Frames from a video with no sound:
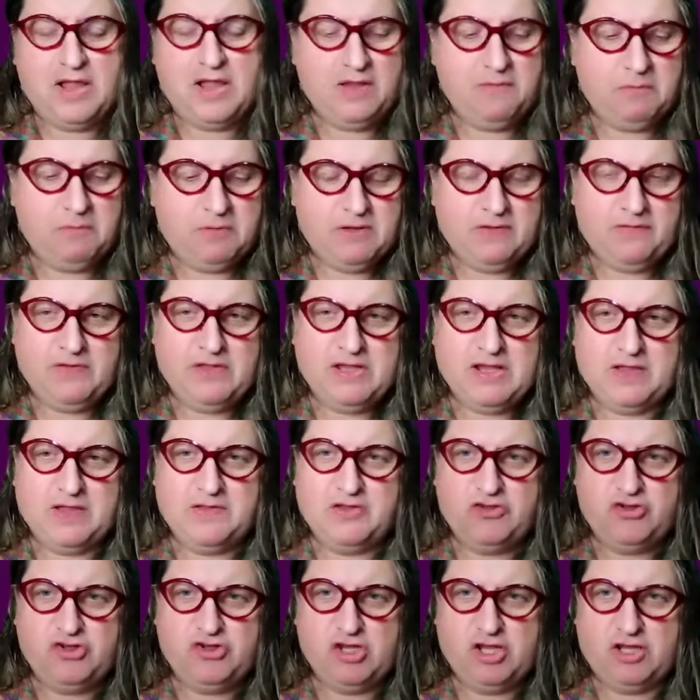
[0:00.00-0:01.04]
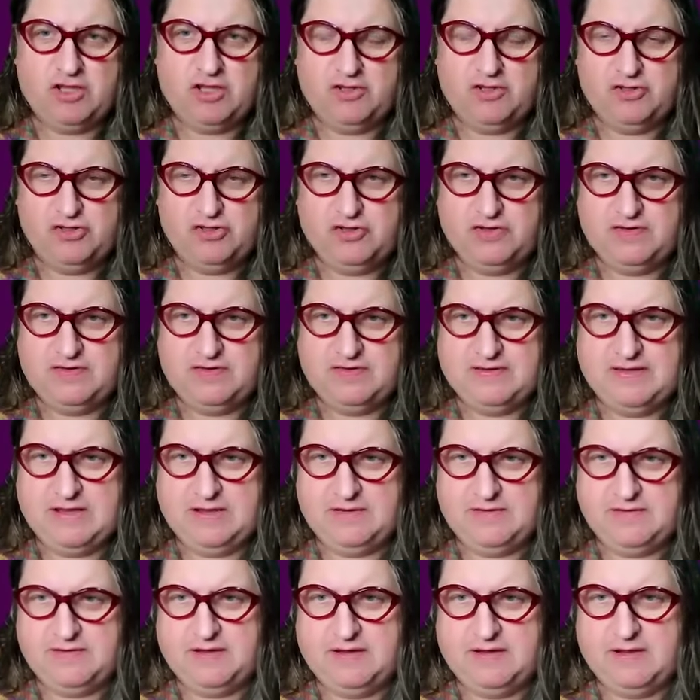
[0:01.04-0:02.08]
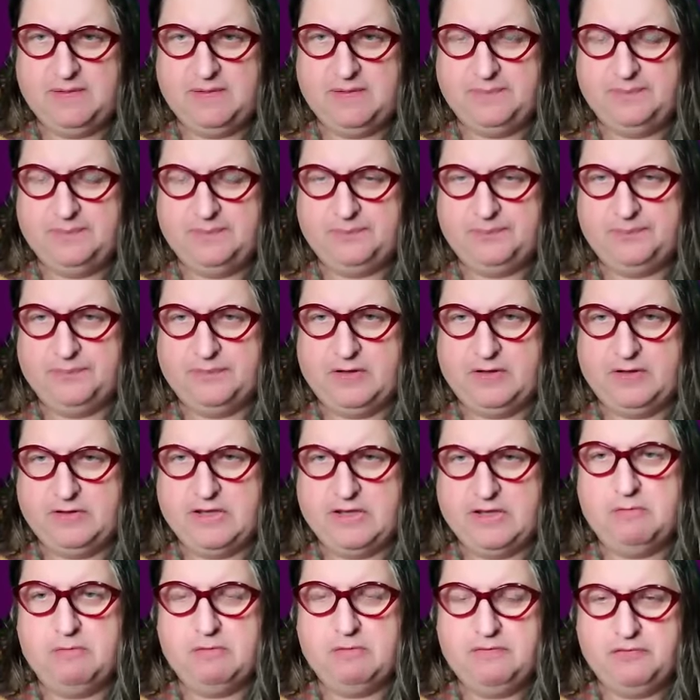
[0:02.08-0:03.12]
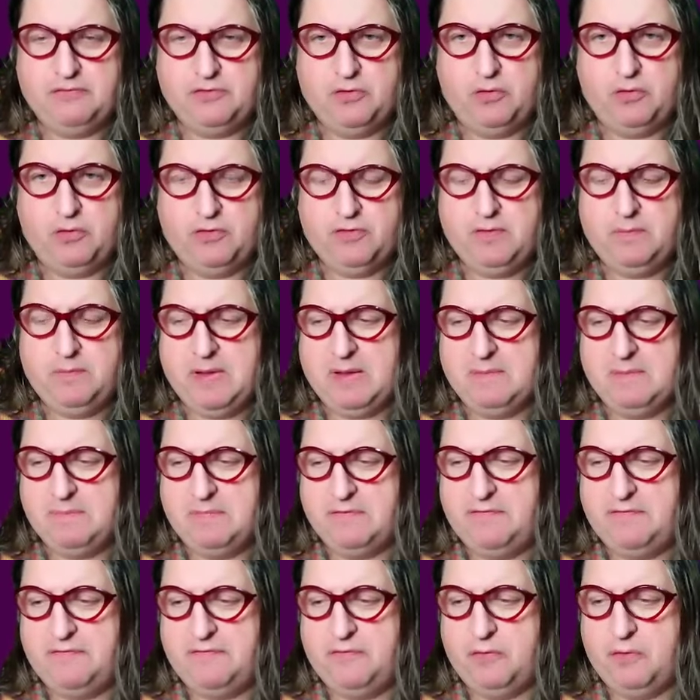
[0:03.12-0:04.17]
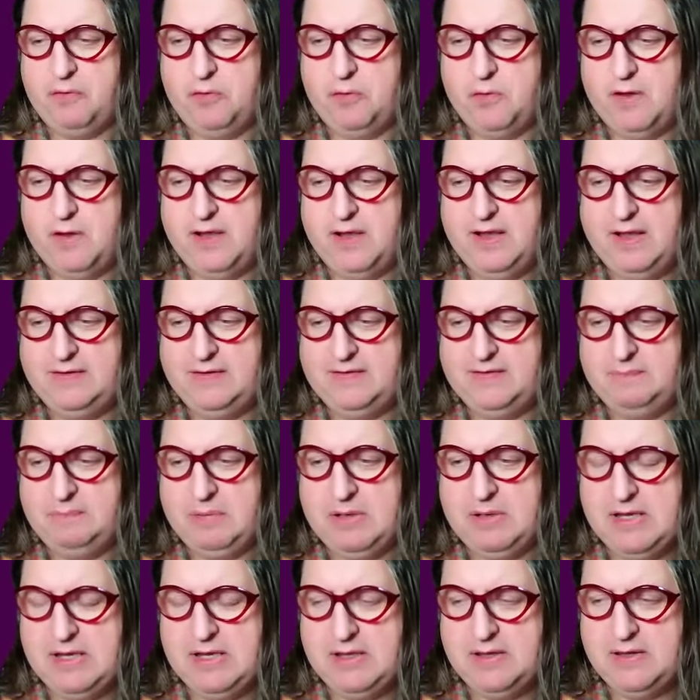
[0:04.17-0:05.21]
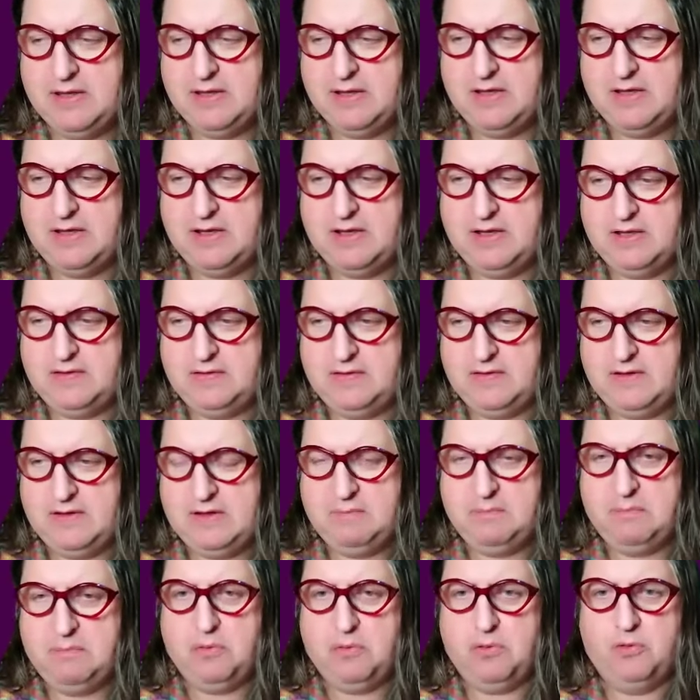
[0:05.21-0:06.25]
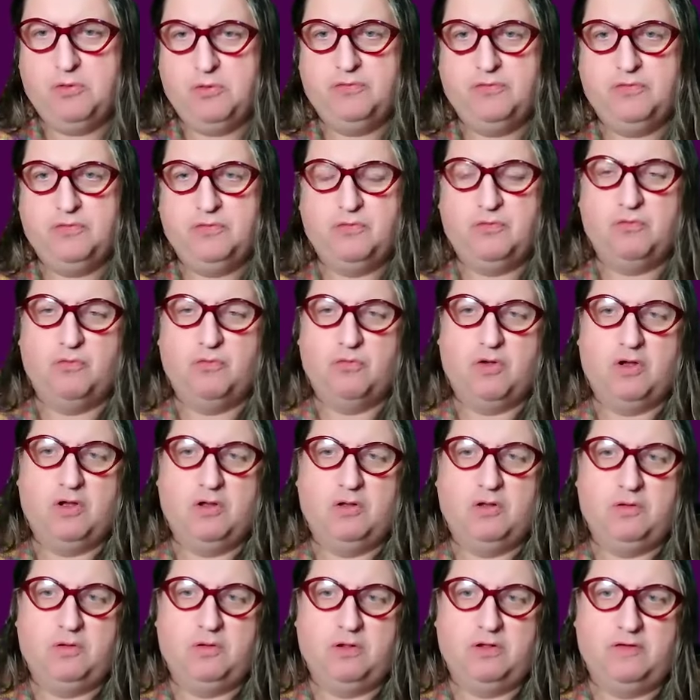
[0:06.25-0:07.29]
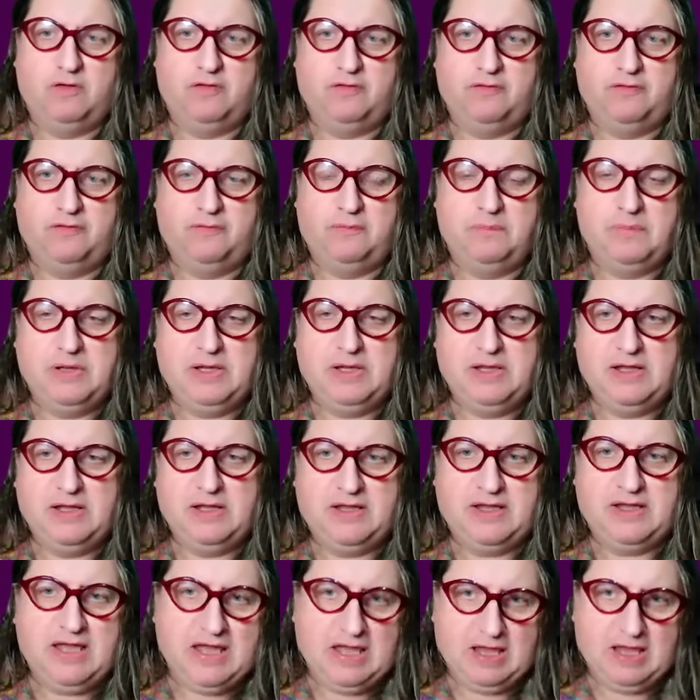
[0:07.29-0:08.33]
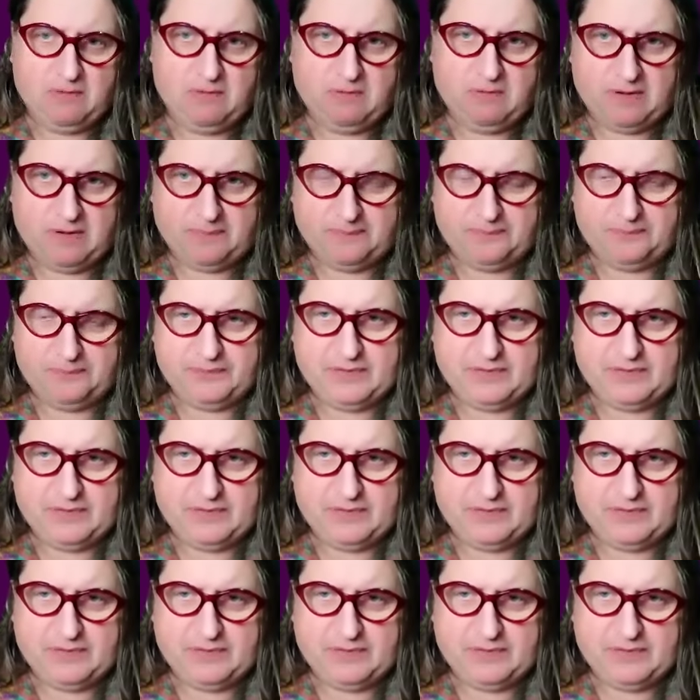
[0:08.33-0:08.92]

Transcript: And one of the other challenges that that we've talked about before has been the important role of being a carer,